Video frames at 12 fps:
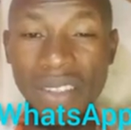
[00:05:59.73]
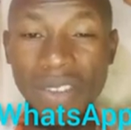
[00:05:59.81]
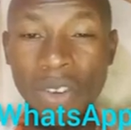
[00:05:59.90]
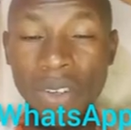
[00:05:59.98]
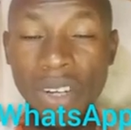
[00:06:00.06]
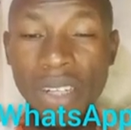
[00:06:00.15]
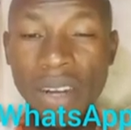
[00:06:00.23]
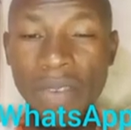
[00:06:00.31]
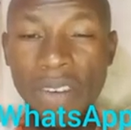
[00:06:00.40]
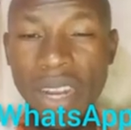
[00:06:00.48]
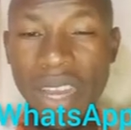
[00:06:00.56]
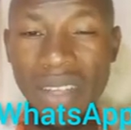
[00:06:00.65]
your great
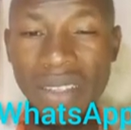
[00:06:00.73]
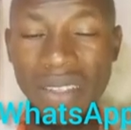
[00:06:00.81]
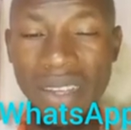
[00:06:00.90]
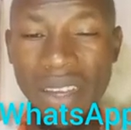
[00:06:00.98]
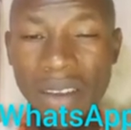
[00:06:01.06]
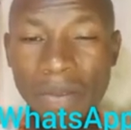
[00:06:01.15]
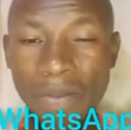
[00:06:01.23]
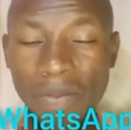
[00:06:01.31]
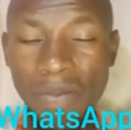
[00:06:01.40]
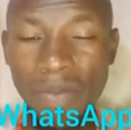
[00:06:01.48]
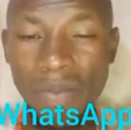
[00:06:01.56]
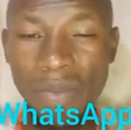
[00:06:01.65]
grandfather's
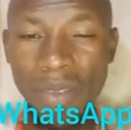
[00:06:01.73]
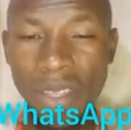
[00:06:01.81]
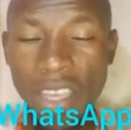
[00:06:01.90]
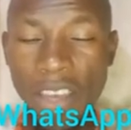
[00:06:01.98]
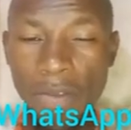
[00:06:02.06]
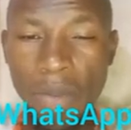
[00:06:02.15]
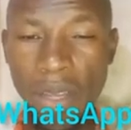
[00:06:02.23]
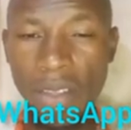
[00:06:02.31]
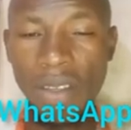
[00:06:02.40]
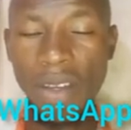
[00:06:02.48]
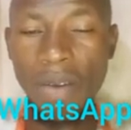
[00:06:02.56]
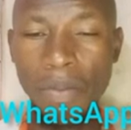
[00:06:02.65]
gave
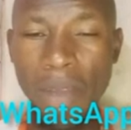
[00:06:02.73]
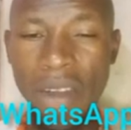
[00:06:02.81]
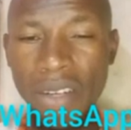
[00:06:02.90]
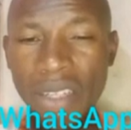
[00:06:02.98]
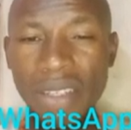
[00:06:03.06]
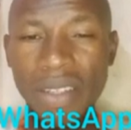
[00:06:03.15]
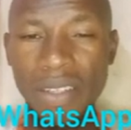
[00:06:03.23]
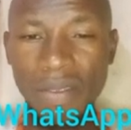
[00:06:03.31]
birth, married?